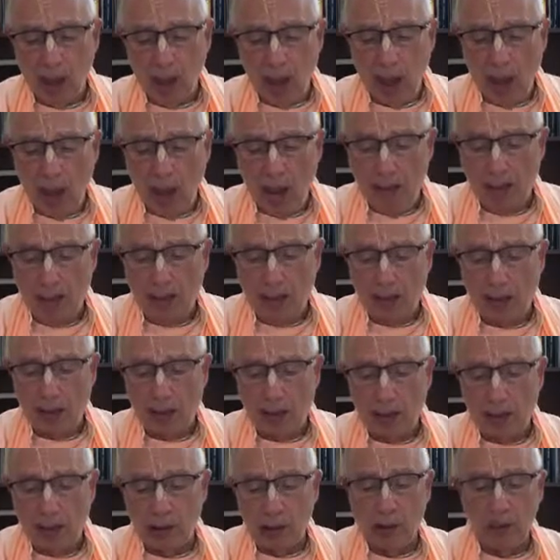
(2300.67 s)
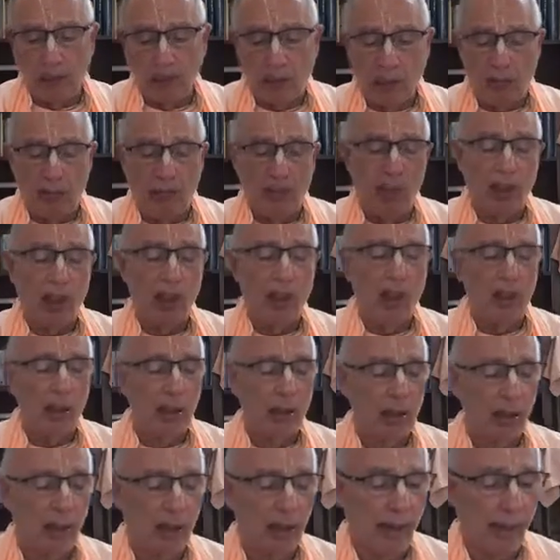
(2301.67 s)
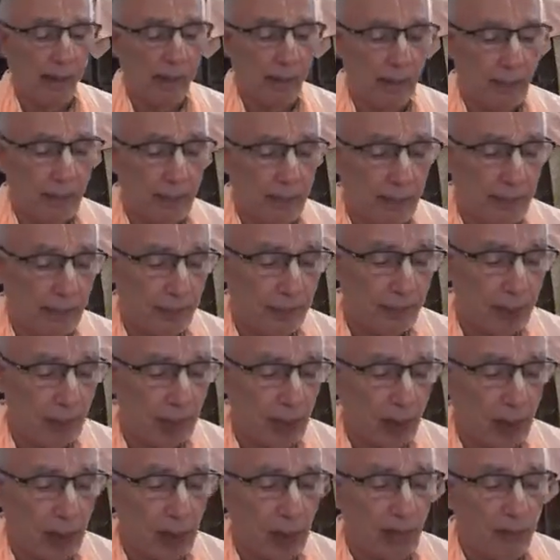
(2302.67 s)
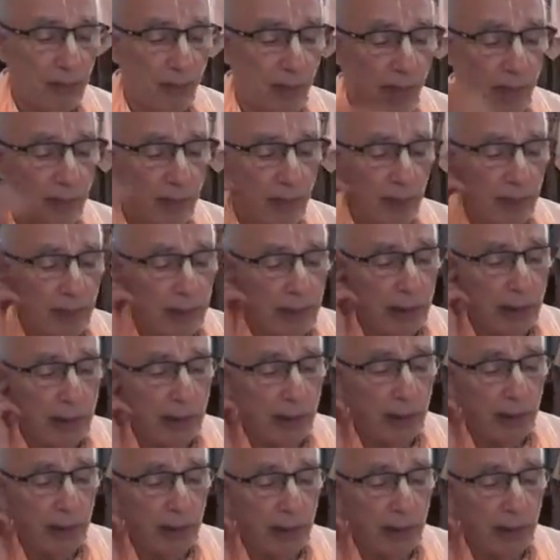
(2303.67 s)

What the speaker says: amara shravan. The vibration of my